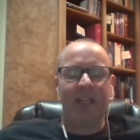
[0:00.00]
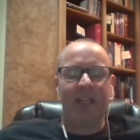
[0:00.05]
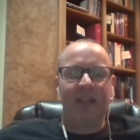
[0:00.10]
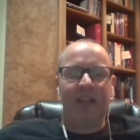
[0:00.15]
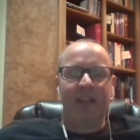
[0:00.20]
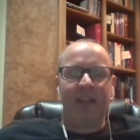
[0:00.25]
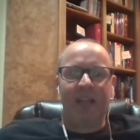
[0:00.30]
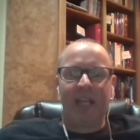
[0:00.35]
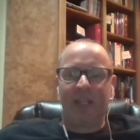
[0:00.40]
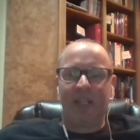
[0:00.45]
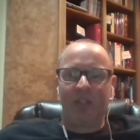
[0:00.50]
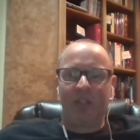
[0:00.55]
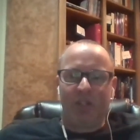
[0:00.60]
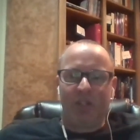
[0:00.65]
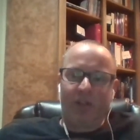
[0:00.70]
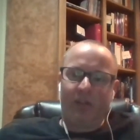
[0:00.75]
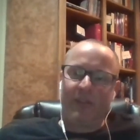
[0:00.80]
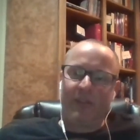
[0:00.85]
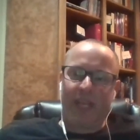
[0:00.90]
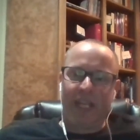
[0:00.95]
And
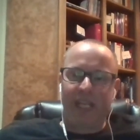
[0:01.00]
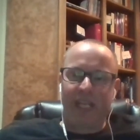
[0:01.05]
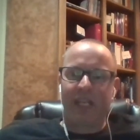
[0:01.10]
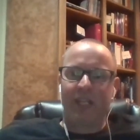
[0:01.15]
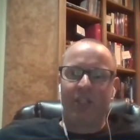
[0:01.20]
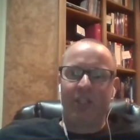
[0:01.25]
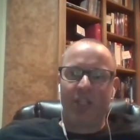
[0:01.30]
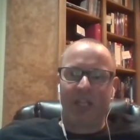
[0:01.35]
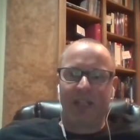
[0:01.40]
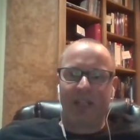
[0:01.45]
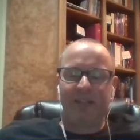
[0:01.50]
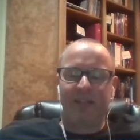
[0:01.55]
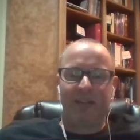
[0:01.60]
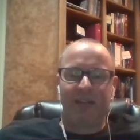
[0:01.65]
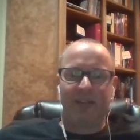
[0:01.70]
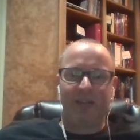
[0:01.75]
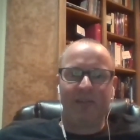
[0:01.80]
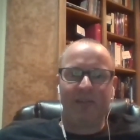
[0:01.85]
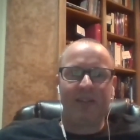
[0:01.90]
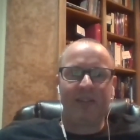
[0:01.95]
sure, they get a chance to
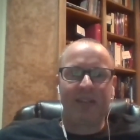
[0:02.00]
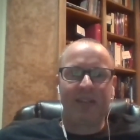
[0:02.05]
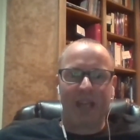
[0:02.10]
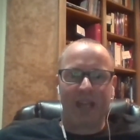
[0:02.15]
do the same.